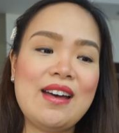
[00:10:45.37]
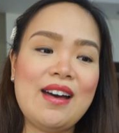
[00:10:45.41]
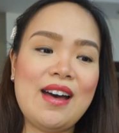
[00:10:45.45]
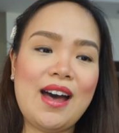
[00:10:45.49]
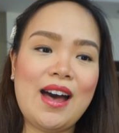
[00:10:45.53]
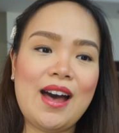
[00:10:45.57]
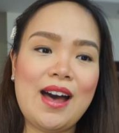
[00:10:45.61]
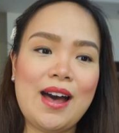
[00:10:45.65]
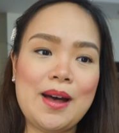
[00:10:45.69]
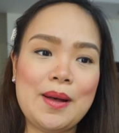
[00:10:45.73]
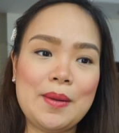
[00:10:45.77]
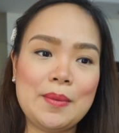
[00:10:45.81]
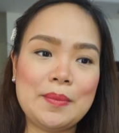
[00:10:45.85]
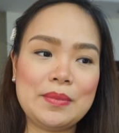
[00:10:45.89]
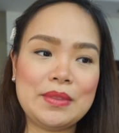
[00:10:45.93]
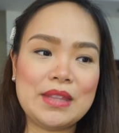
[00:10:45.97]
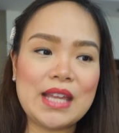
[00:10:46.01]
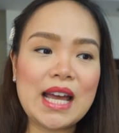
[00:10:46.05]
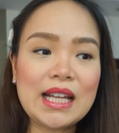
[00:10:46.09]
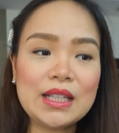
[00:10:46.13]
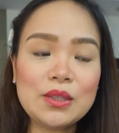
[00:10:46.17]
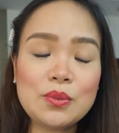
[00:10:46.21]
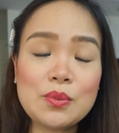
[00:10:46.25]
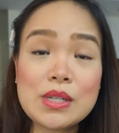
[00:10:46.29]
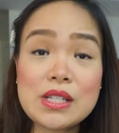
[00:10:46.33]

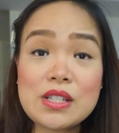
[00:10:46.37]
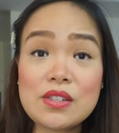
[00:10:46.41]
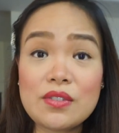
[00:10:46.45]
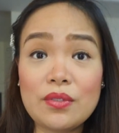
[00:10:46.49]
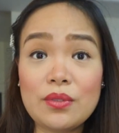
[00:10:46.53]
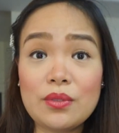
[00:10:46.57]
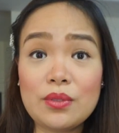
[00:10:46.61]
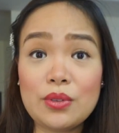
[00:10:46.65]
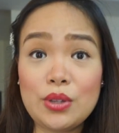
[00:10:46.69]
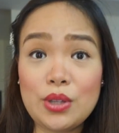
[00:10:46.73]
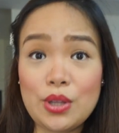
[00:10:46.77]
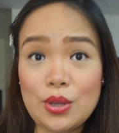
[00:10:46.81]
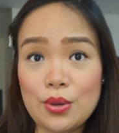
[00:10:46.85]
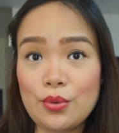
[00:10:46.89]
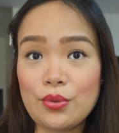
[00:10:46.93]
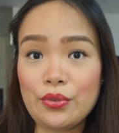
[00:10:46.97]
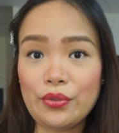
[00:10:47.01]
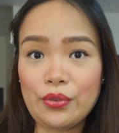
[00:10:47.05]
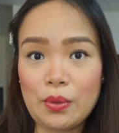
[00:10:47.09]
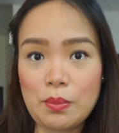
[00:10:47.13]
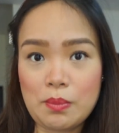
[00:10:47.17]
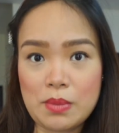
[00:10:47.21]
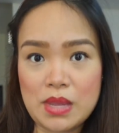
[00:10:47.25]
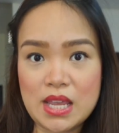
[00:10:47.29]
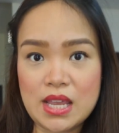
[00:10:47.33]
That was new
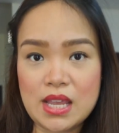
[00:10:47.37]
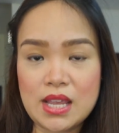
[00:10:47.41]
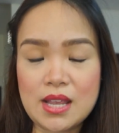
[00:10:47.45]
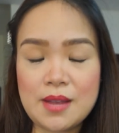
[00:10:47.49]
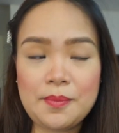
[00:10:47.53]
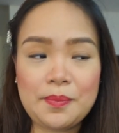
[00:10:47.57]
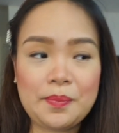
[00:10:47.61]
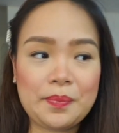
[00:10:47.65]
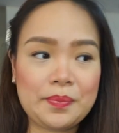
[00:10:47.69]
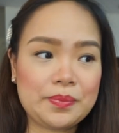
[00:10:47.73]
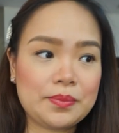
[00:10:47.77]
for me